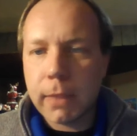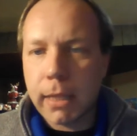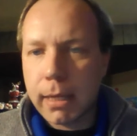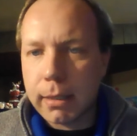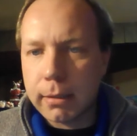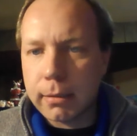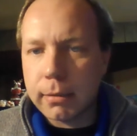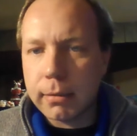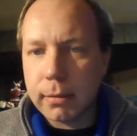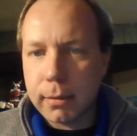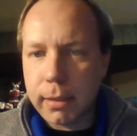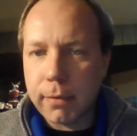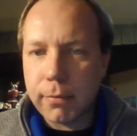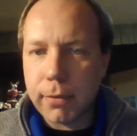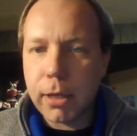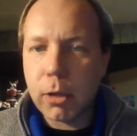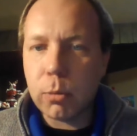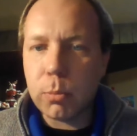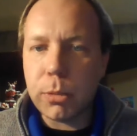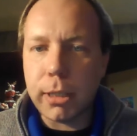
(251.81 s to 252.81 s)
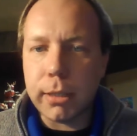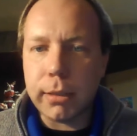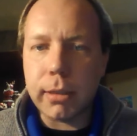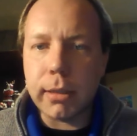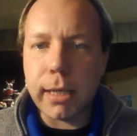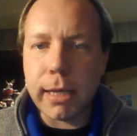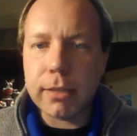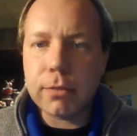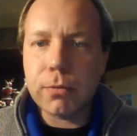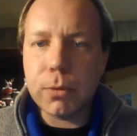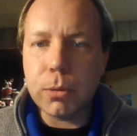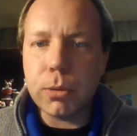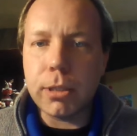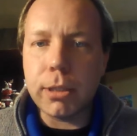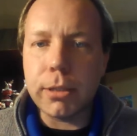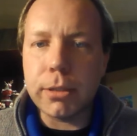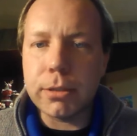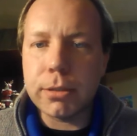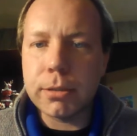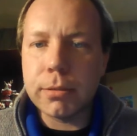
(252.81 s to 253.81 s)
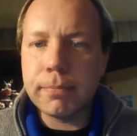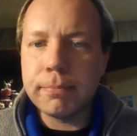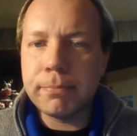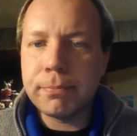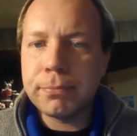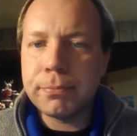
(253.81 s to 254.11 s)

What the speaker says: and they've helped me in the last few years.